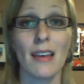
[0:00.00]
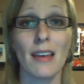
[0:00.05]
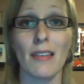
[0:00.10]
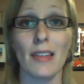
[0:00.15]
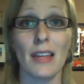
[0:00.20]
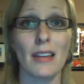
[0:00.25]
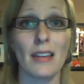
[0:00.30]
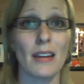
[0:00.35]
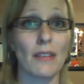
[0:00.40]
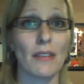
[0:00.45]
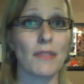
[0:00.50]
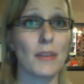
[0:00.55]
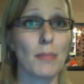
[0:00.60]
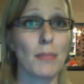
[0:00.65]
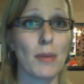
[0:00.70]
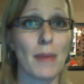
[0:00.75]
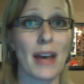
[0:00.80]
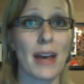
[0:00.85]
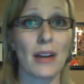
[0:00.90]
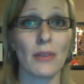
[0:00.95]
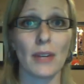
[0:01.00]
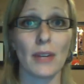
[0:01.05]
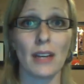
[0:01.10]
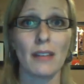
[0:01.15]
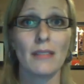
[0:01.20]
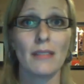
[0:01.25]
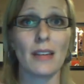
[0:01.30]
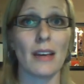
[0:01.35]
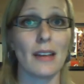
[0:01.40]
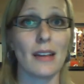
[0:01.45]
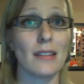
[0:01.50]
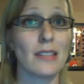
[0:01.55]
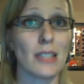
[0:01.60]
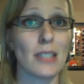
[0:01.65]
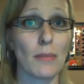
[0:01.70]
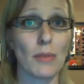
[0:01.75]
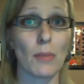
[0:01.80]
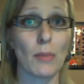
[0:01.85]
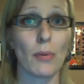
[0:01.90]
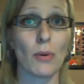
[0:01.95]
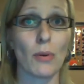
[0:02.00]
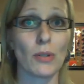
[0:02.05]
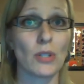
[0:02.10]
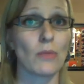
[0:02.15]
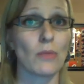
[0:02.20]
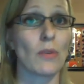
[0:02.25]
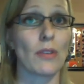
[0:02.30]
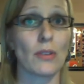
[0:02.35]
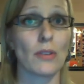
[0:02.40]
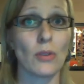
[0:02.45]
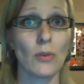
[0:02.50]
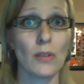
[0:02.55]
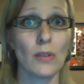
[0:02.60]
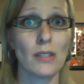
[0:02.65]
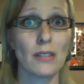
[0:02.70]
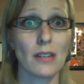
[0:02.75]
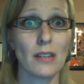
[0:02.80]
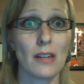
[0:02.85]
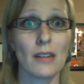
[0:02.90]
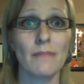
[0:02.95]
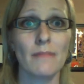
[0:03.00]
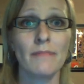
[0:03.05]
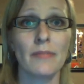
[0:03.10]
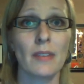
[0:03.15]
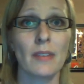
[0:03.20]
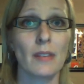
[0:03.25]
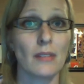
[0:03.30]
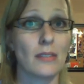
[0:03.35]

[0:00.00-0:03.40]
Then I flip the bag around, unzip the portion where the toys are.